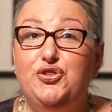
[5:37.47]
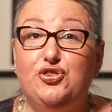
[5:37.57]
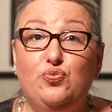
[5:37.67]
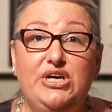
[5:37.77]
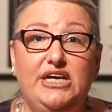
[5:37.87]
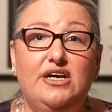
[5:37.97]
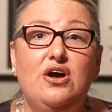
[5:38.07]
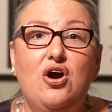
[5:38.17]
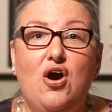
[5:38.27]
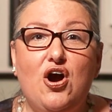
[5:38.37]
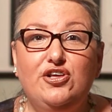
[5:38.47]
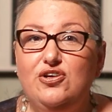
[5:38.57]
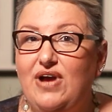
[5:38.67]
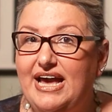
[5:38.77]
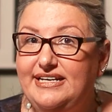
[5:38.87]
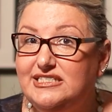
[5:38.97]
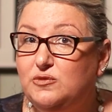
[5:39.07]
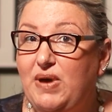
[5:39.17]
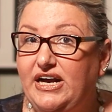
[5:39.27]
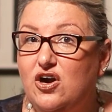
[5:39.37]
3, are there any
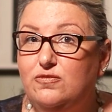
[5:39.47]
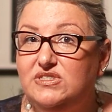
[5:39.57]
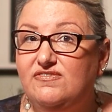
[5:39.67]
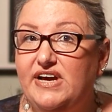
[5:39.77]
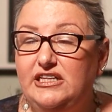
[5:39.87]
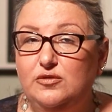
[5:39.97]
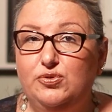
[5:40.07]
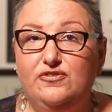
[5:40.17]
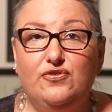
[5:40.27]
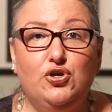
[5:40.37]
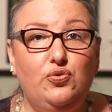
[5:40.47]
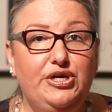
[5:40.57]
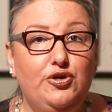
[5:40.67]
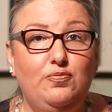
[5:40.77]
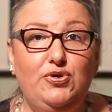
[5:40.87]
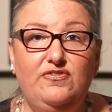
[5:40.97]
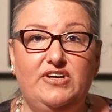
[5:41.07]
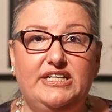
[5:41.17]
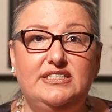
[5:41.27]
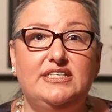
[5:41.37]
spec homes available for quicker
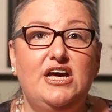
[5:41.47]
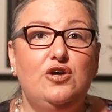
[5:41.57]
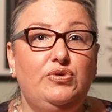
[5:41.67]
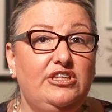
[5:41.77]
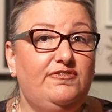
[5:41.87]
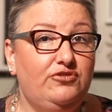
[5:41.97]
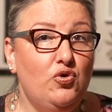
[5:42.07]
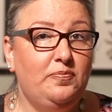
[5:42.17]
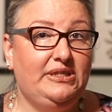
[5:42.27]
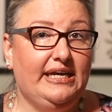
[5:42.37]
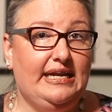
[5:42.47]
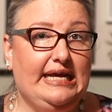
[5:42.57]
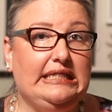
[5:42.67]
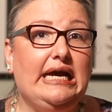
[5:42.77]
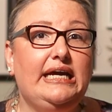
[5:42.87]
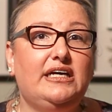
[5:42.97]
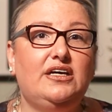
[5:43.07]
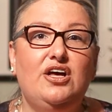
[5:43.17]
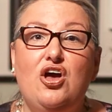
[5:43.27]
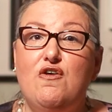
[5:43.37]
move-ins with the floor plan I like?
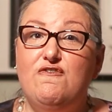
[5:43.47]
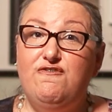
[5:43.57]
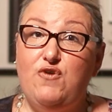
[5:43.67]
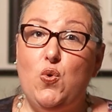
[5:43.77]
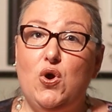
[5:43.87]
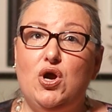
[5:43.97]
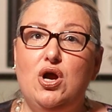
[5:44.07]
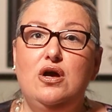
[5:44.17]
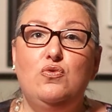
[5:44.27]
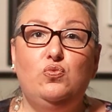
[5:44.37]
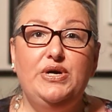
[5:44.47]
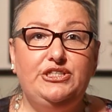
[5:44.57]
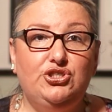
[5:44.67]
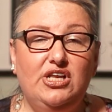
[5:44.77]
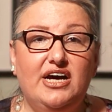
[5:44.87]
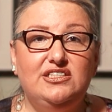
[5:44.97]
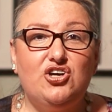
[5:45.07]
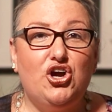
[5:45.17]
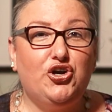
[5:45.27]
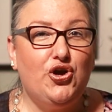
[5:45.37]
4, which lots
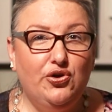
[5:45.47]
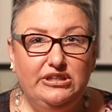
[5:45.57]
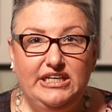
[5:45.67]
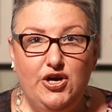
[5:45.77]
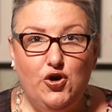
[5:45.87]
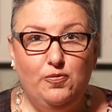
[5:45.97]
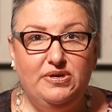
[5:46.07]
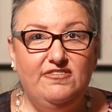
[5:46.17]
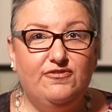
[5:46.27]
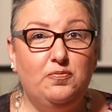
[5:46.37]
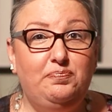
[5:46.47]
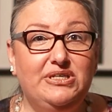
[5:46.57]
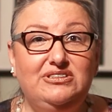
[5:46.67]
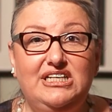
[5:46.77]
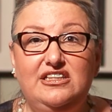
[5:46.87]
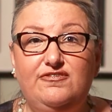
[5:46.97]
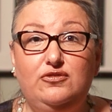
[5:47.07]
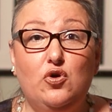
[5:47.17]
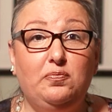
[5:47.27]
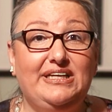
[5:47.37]
are currently open for building the
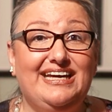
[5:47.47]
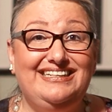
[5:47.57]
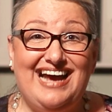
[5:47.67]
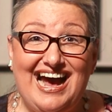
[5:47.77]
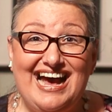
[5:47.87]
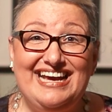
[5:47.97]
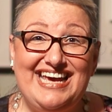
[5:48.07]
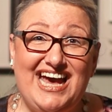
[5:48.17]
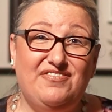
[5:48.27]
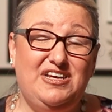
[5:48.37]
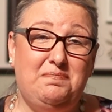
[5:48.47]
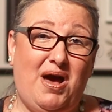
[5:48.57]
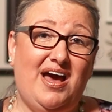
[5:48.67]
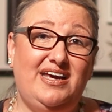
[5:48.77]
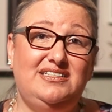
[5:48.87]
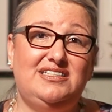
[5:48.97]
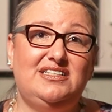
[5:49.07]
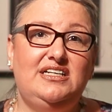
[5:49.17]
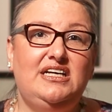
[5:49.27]
floor plan that I have in mind?